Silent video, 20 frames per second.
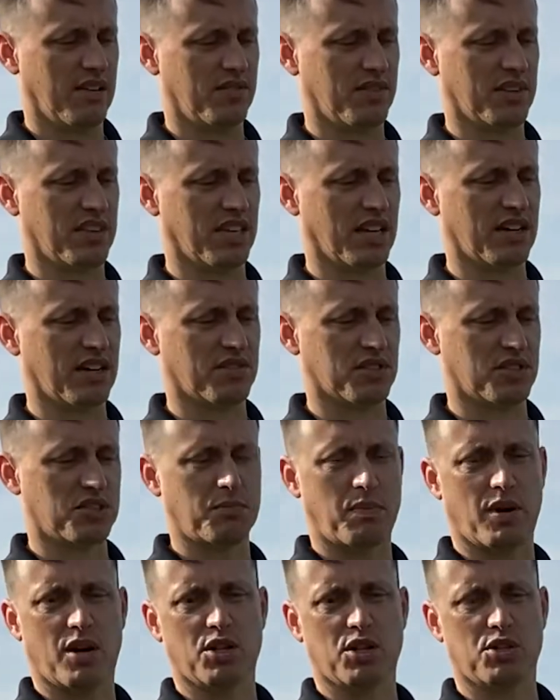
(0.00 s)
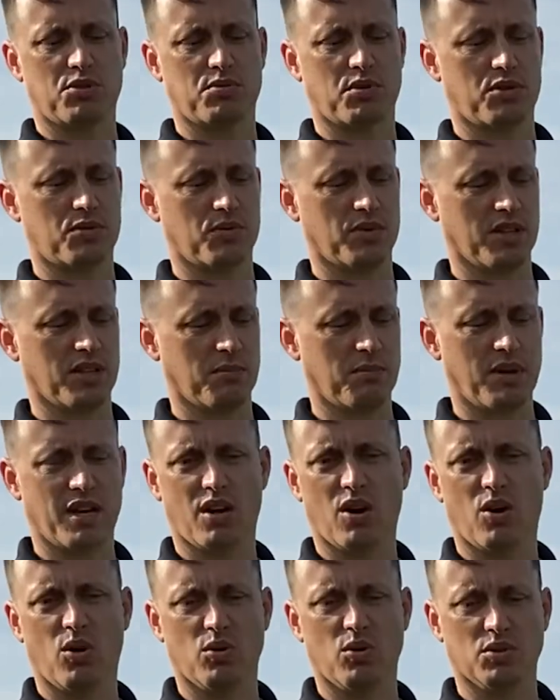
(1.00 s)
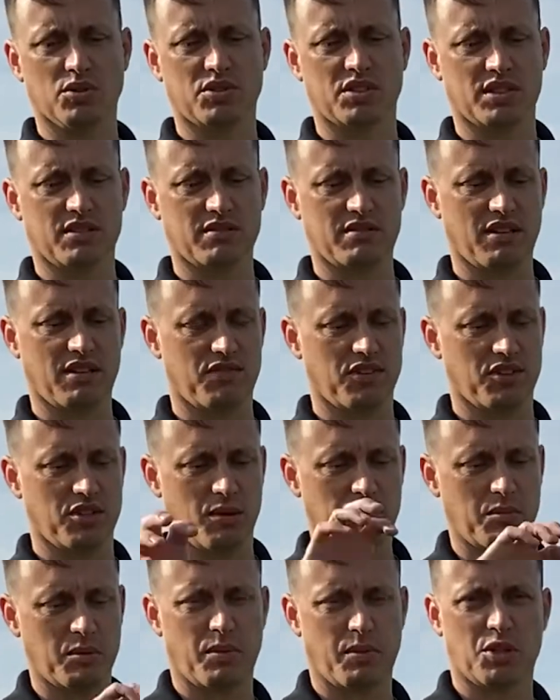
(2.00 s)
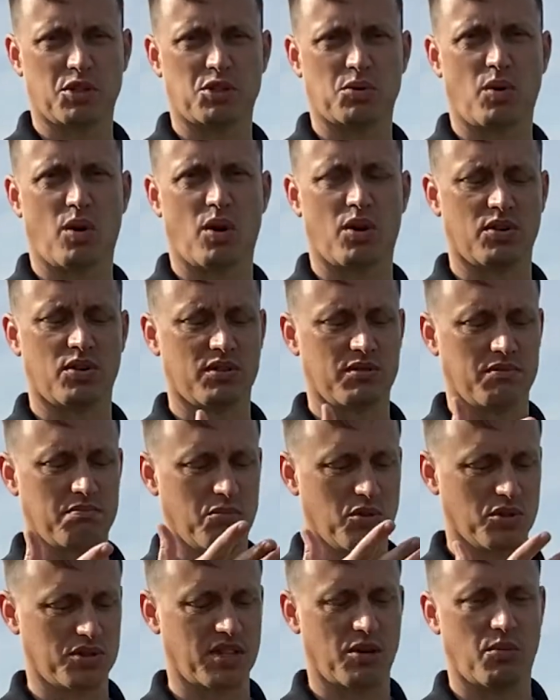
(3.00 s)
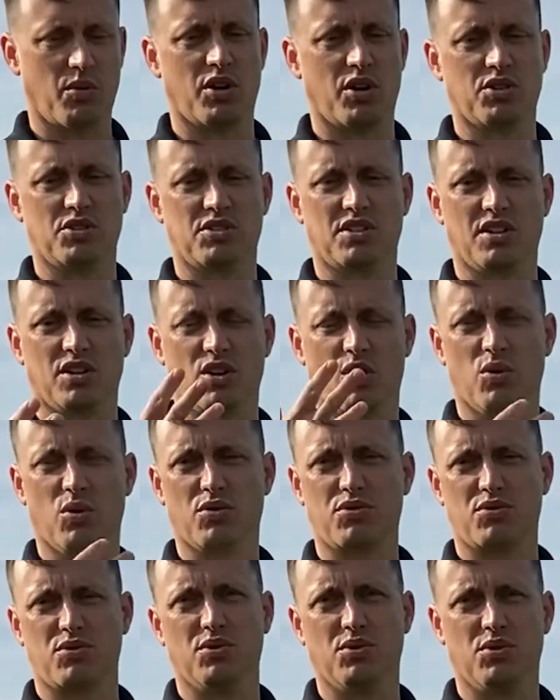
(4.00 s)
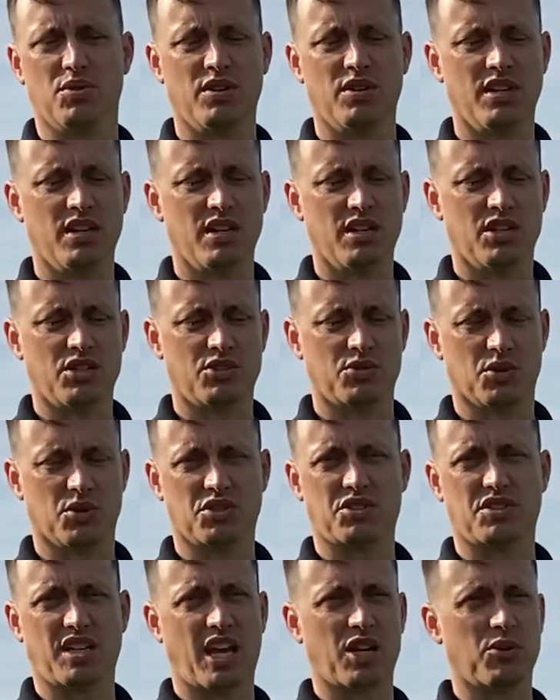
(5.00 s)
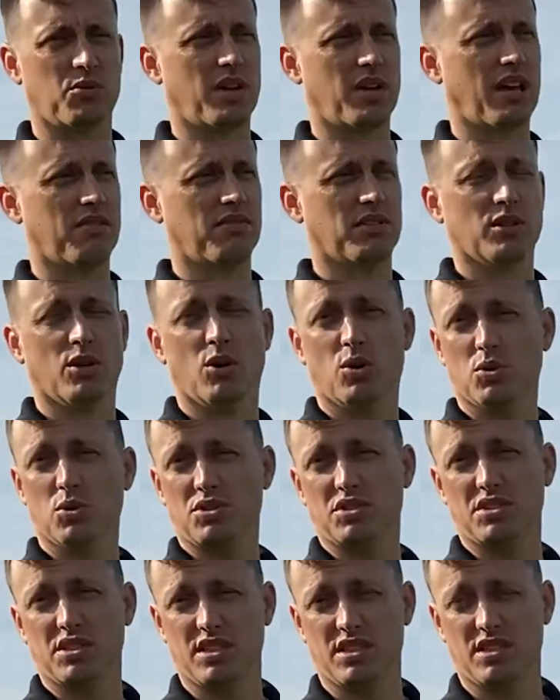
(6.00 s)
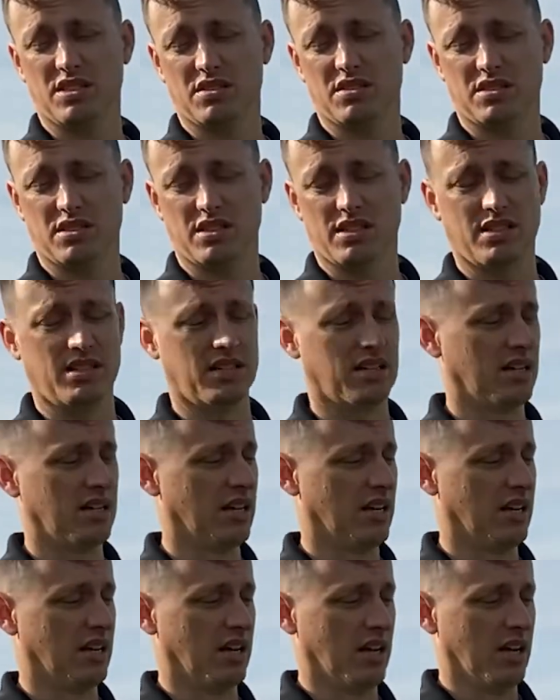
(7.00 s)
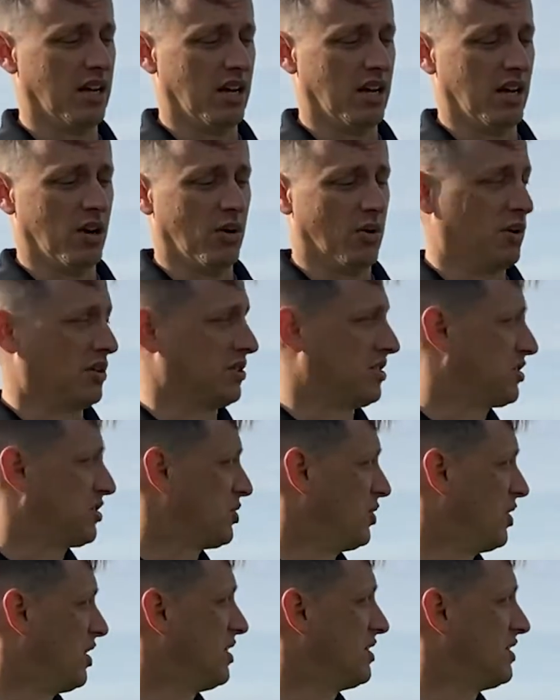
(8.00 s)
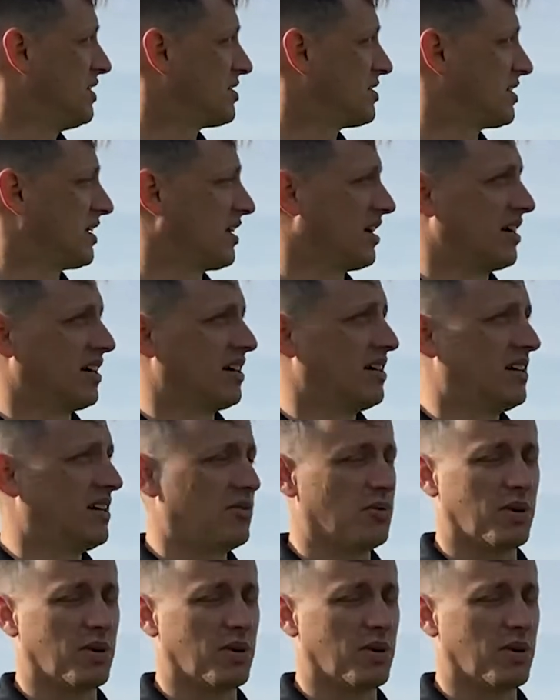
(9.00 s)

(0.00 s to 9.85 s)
if you think of a sponge with really big holes, if you dump a bunch of water, most of that water is going to go through. So a sand would have a low CEC. Whereas the soil in this area